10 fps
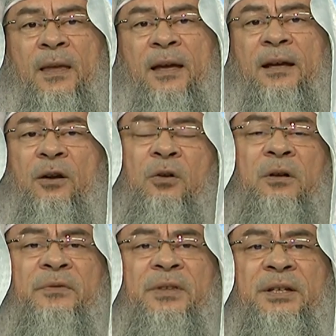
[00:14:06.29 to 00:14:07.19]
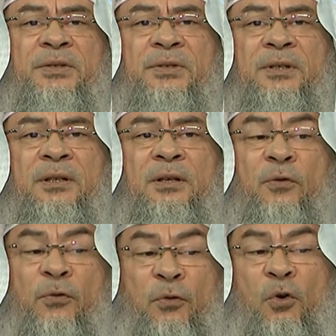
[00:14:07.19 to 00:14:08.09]
And all of this
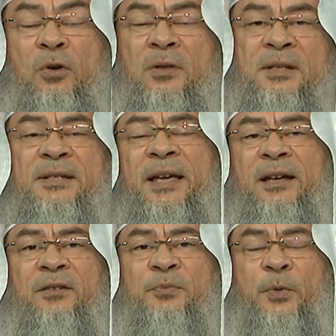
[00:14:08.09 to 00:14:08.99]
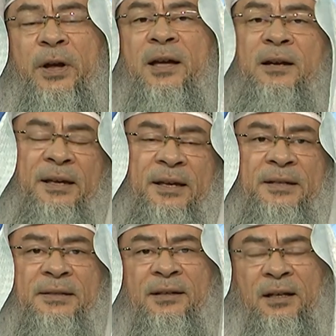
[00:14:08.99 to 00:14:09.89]
for the sake of prayer
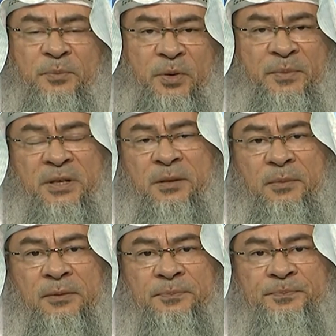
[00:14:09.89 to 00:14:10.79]
is not permissible.